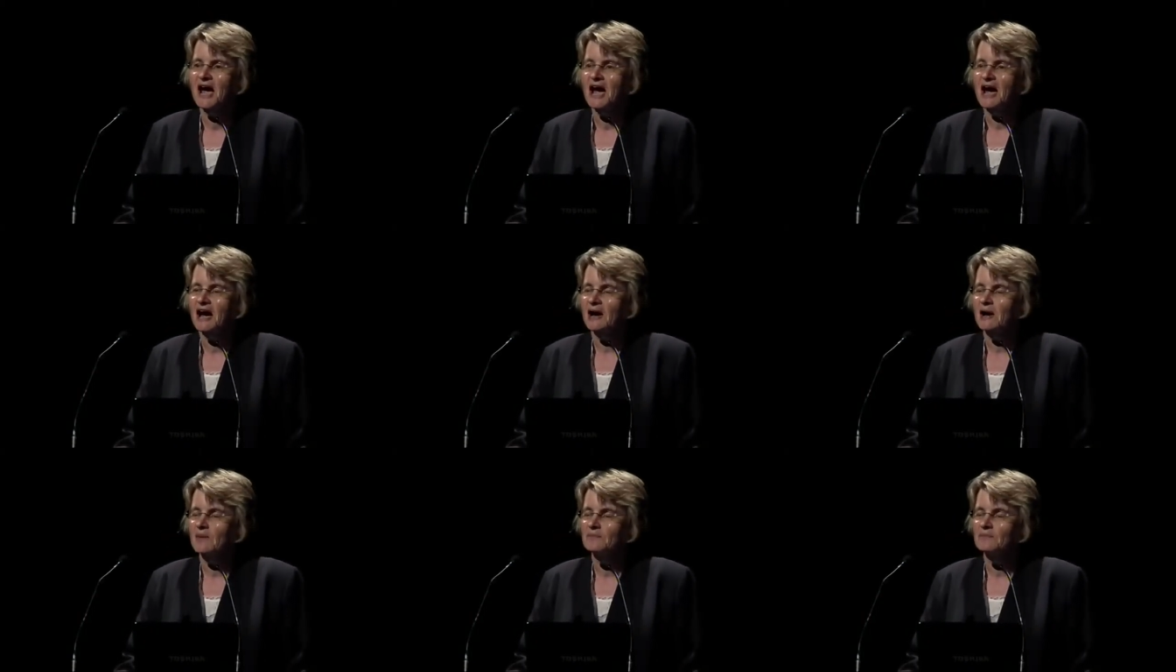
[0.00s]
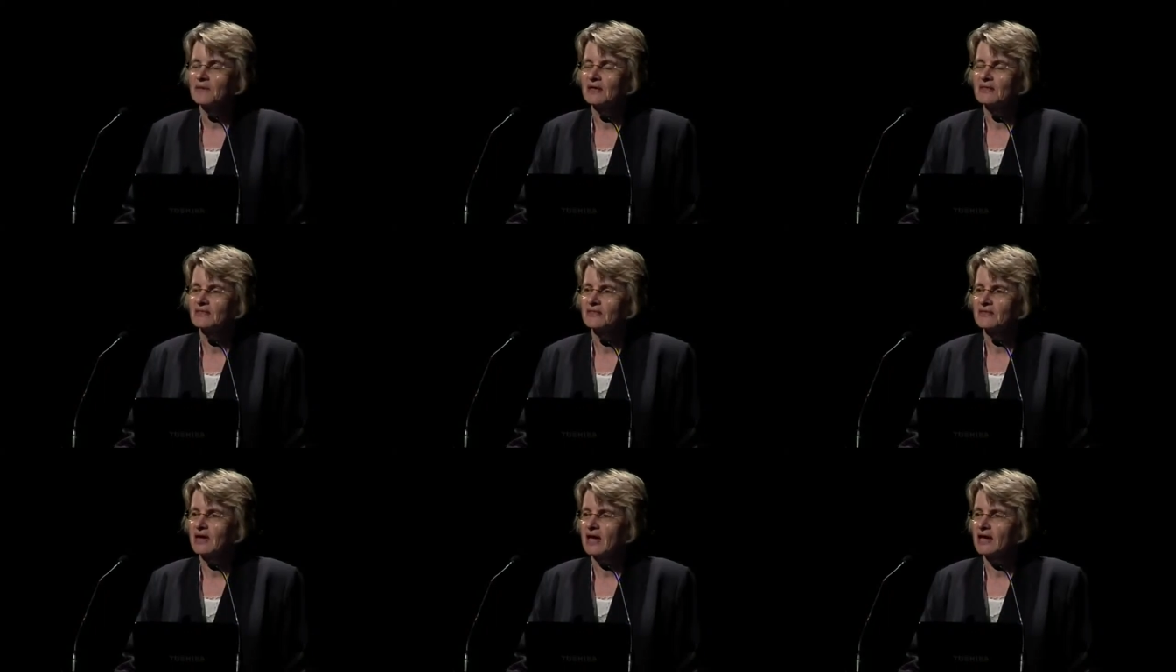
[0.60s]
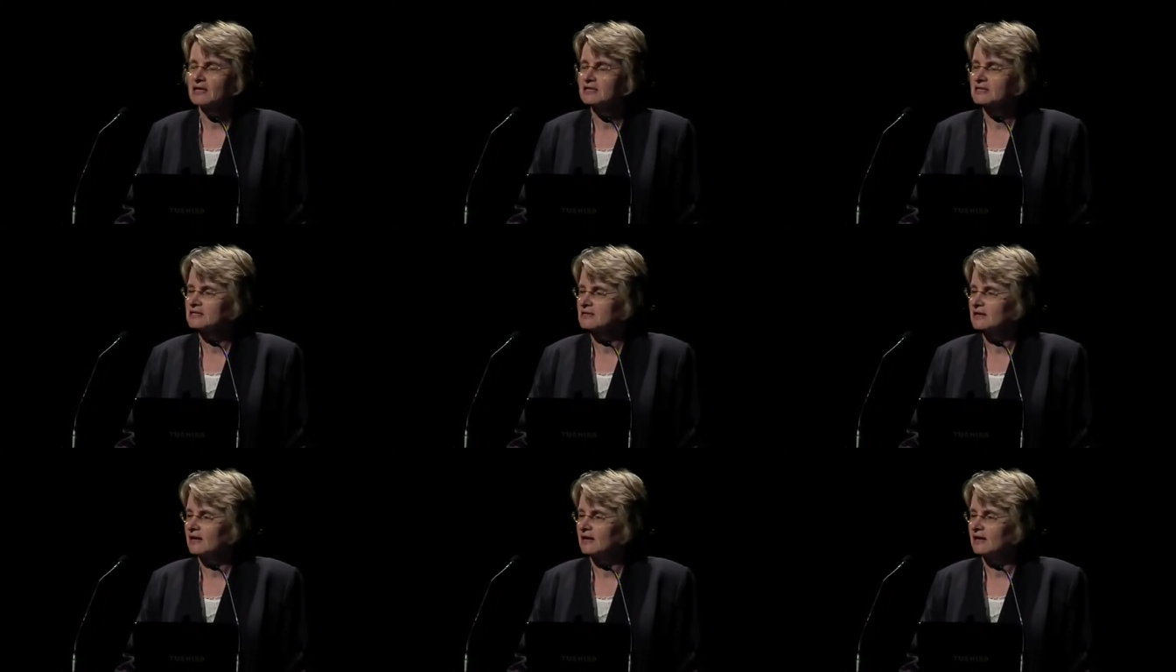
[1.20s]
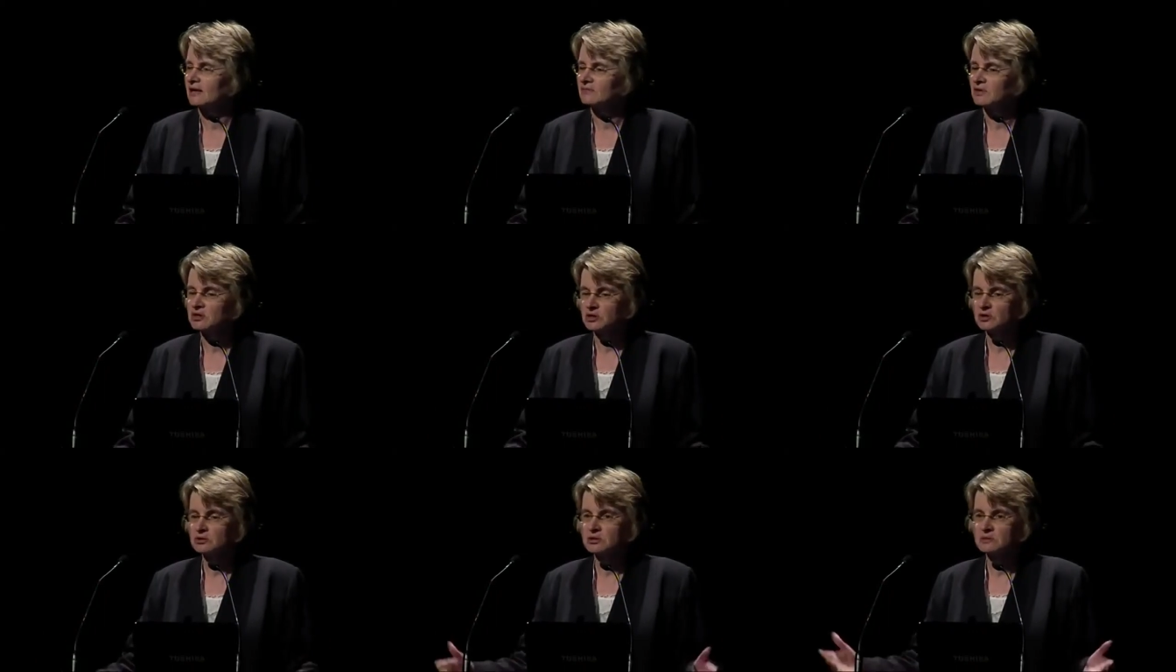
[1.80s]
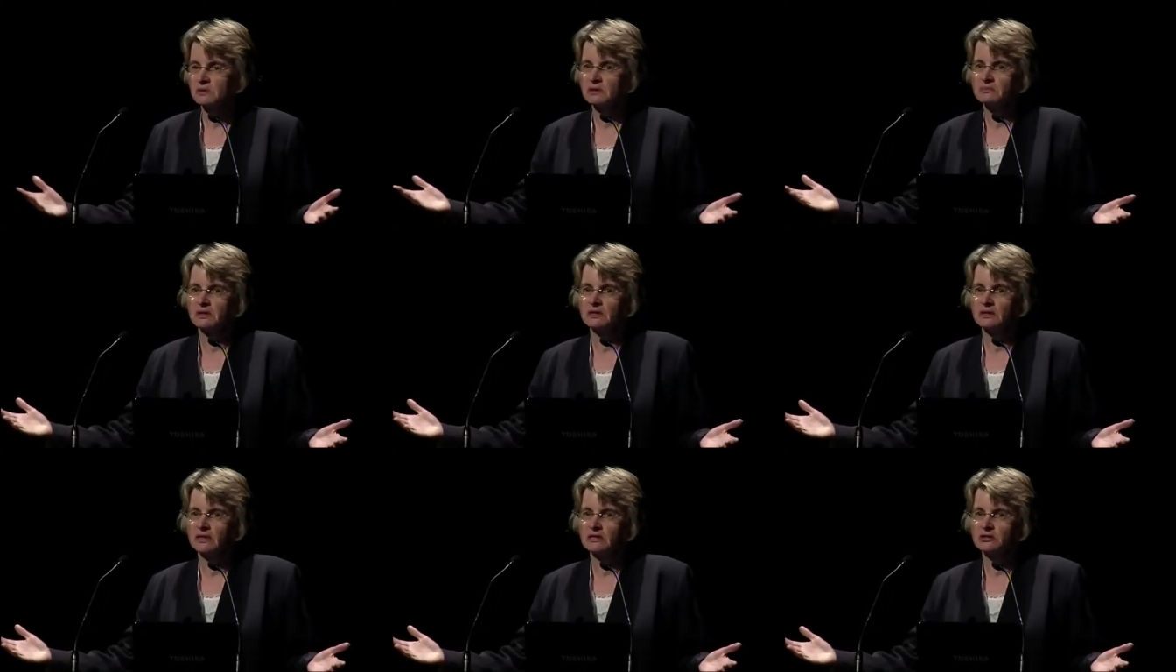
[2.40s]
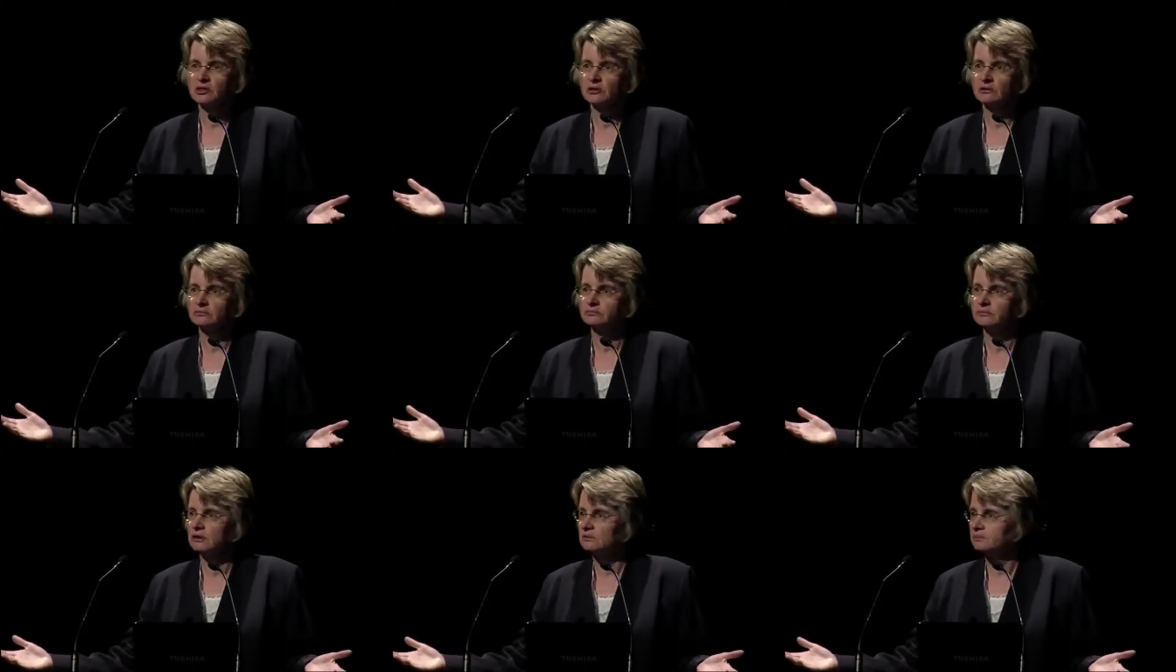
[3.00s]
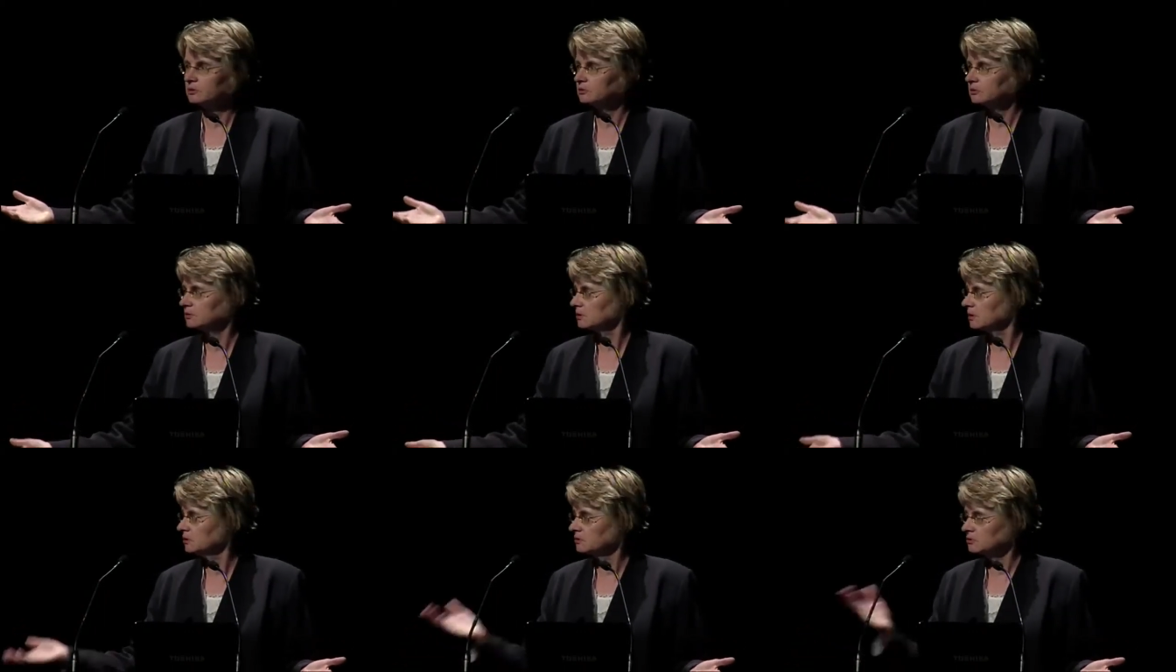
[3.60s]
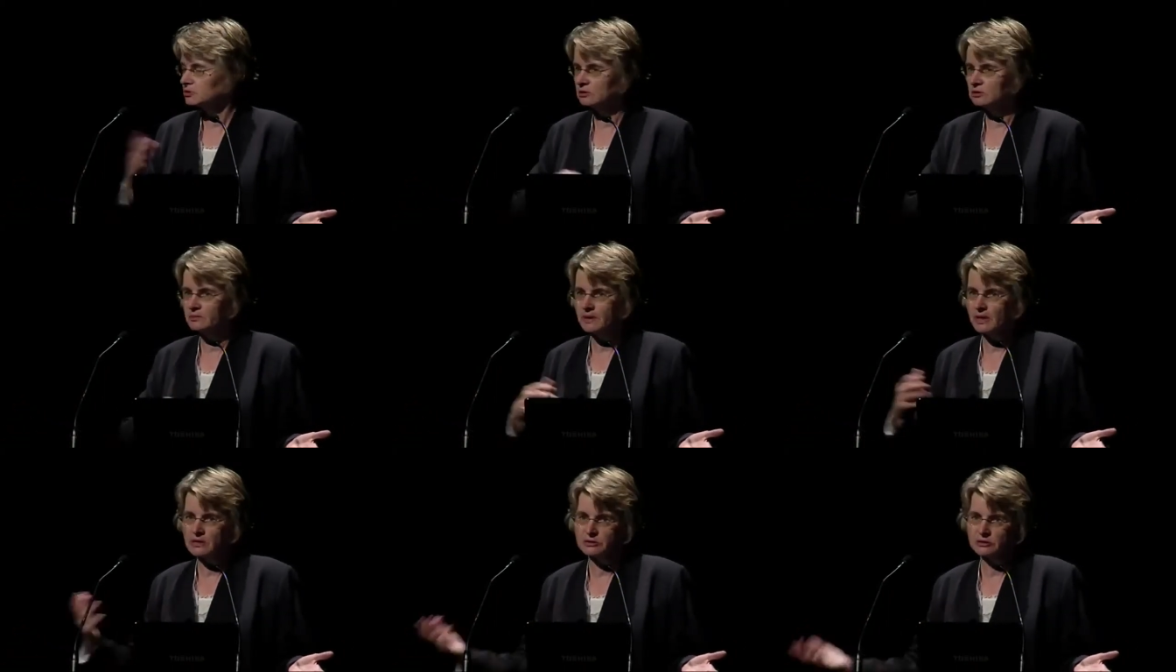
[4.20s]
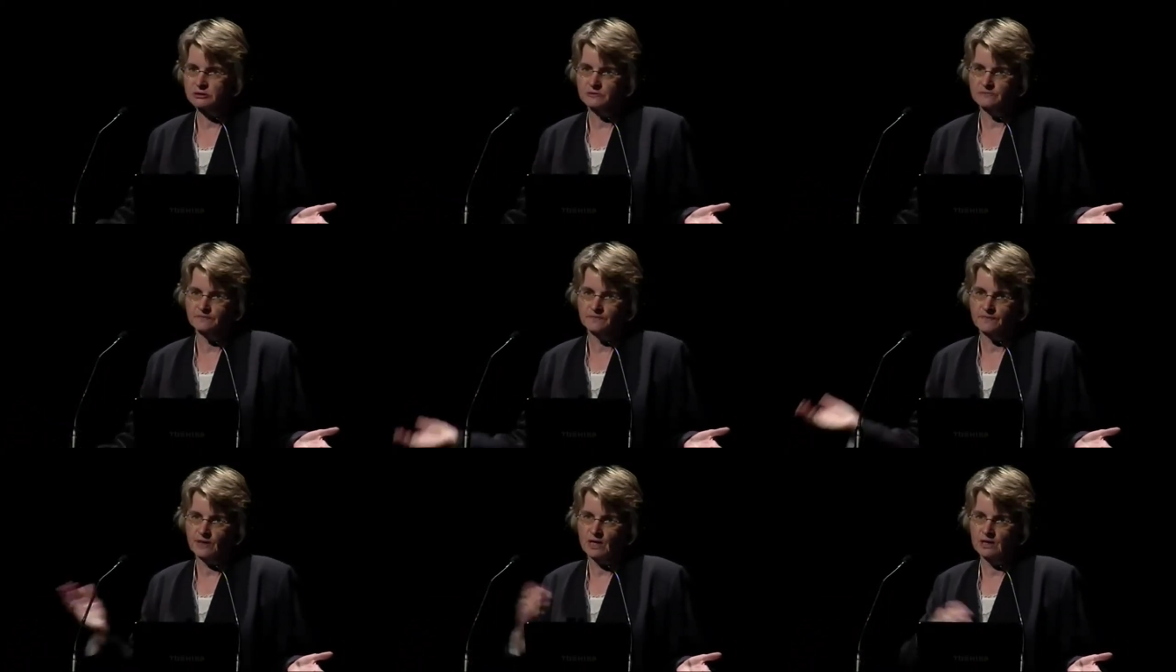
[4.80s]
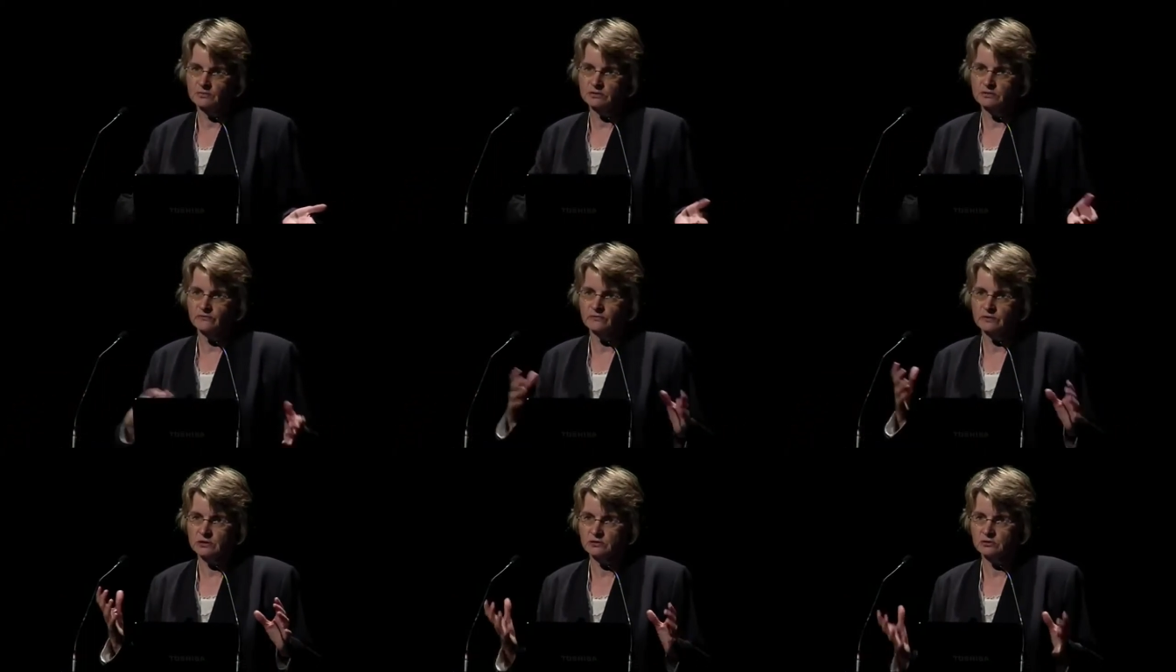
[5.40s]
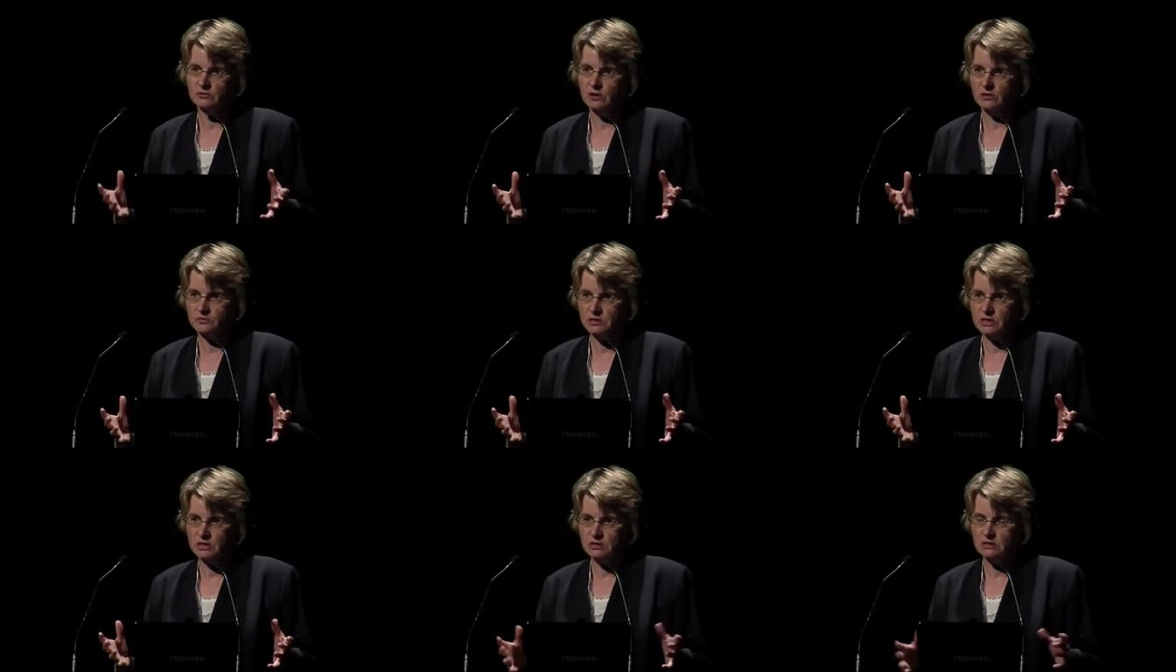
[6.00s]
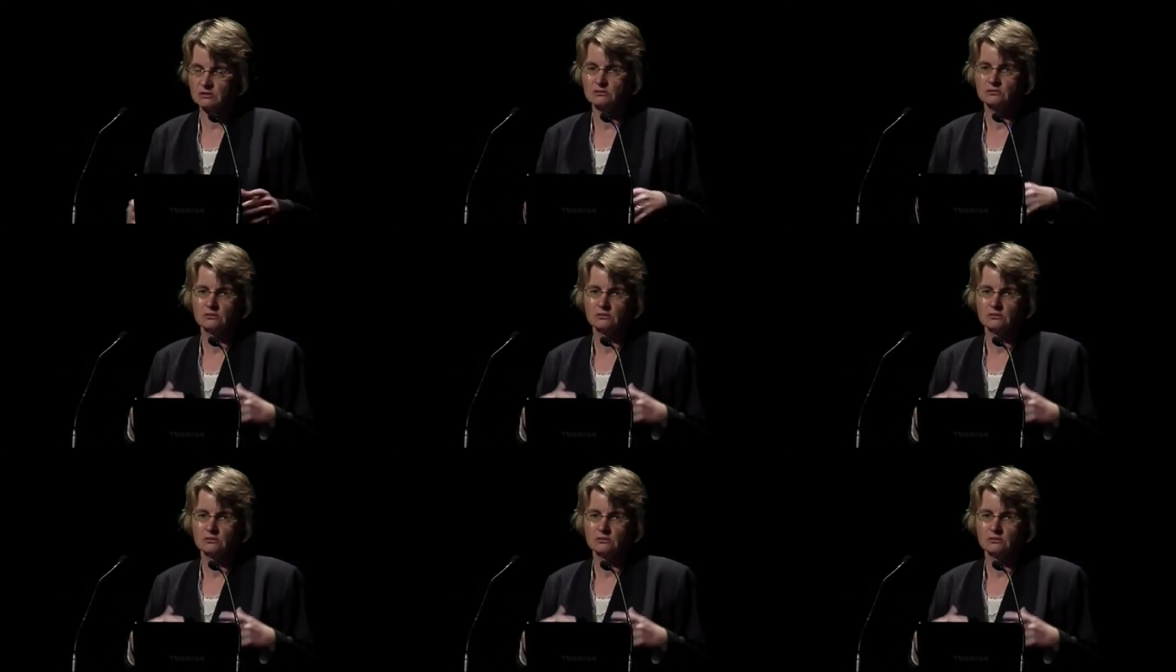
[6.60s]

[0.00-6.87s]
um, that um, it used to be a big ledger in a book and you could turn the pages and it was a physical object.